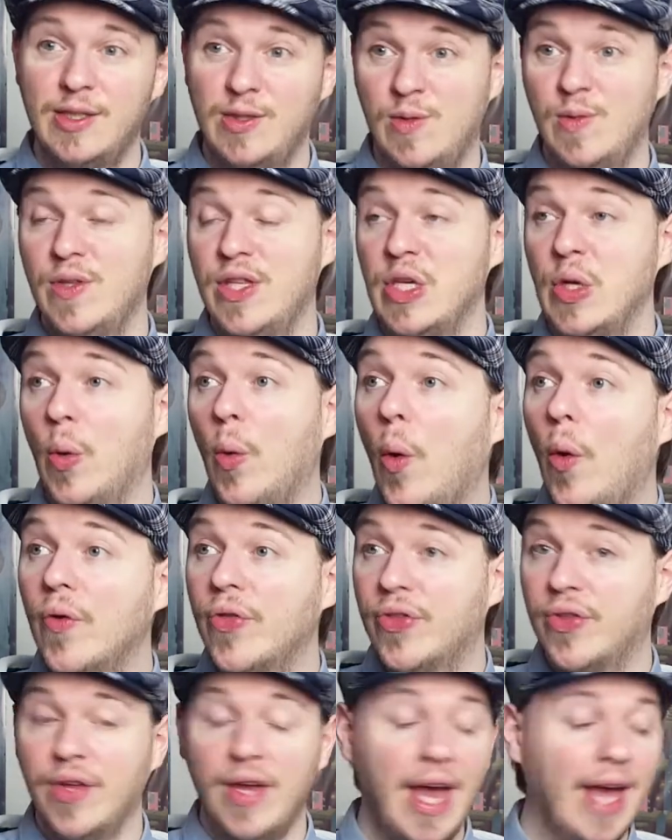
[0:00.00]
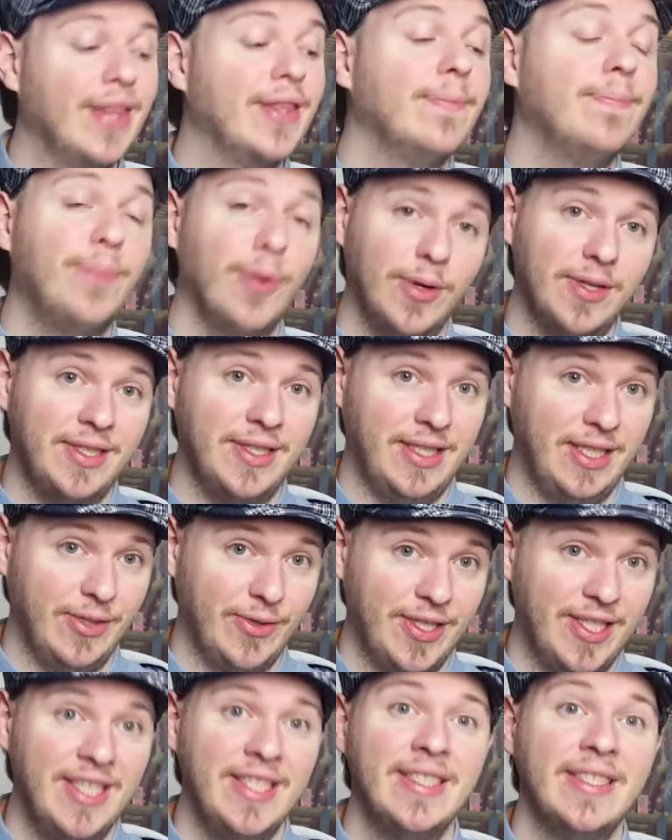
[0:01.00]
to the author and the book
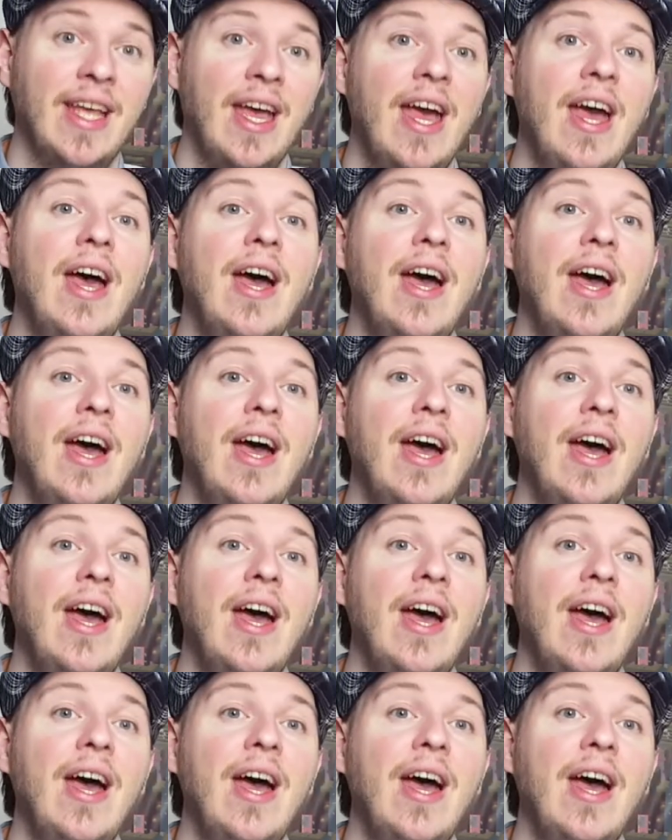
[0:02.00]
series,